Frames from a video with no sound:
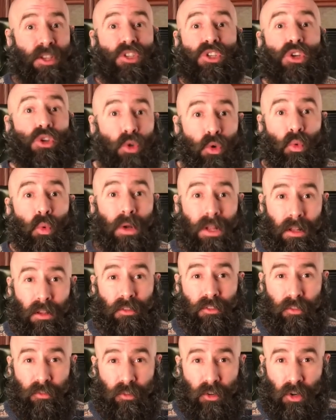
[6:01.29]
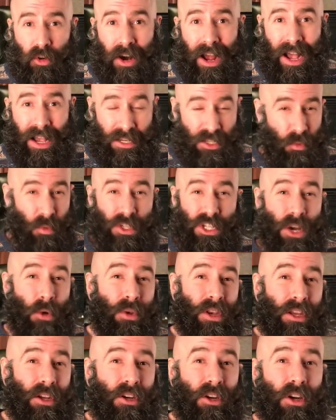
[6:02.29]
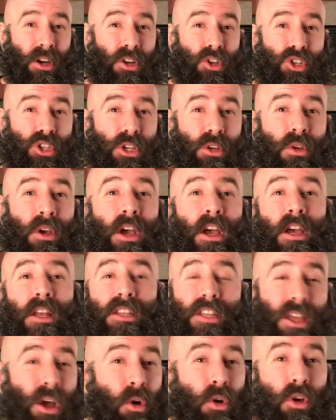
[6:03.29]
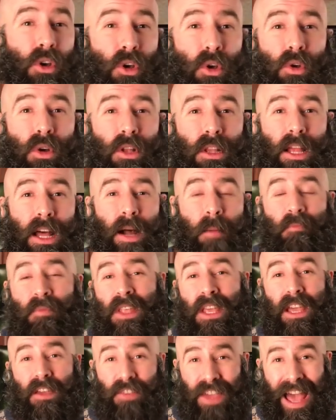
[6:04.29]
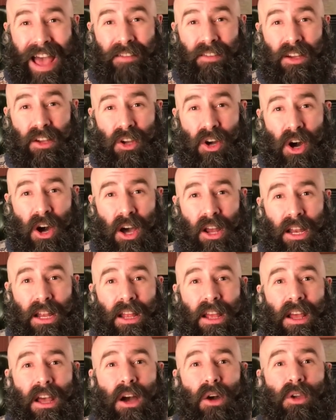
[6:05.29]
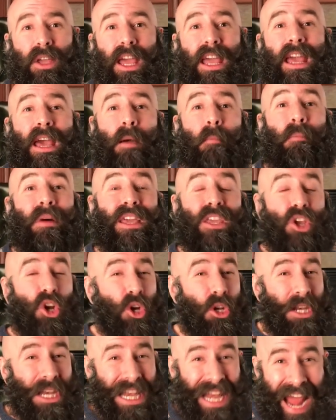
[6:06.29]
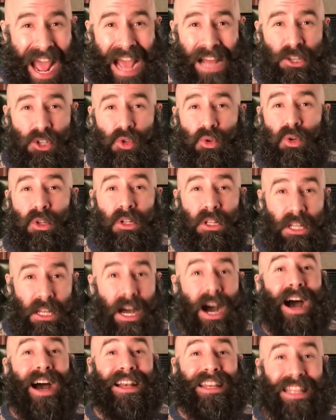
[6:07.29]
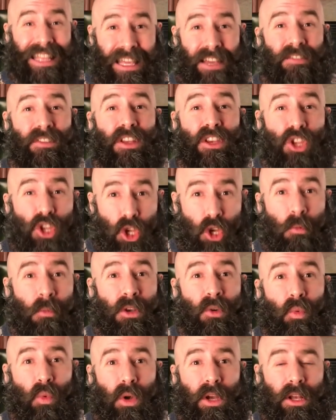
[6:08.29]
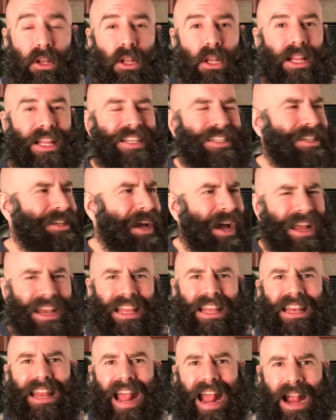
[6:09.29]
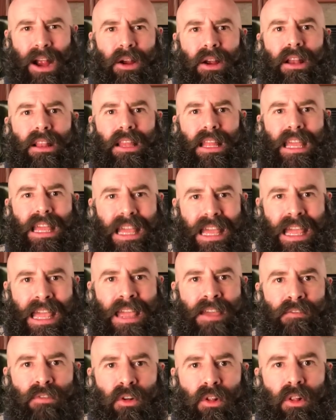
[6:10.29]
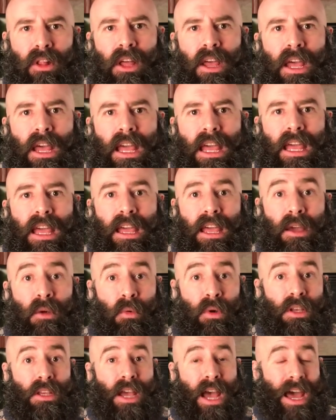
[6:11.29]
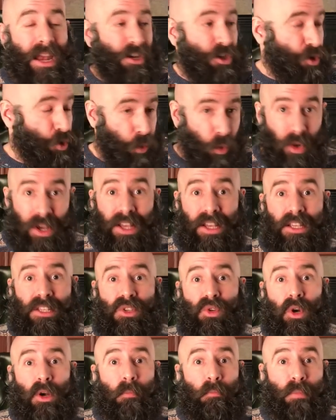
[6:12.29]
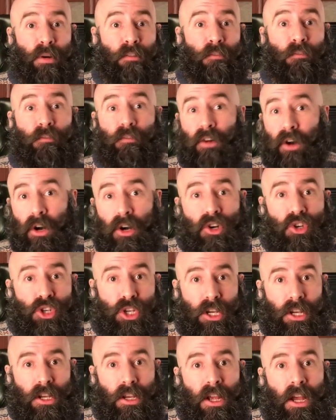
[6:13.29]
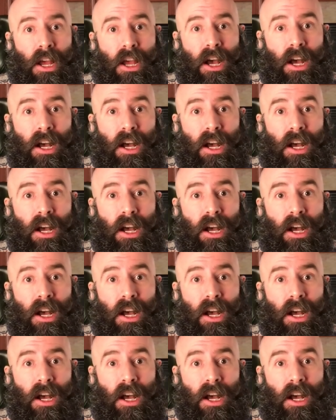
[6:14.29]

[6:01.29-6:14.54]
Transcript: The Two Wills of Christ, which I would encourage you to go Google up if you haven't caught it, okay? But your natural God-given human will is not inherently evil. It would add a twist or a perversion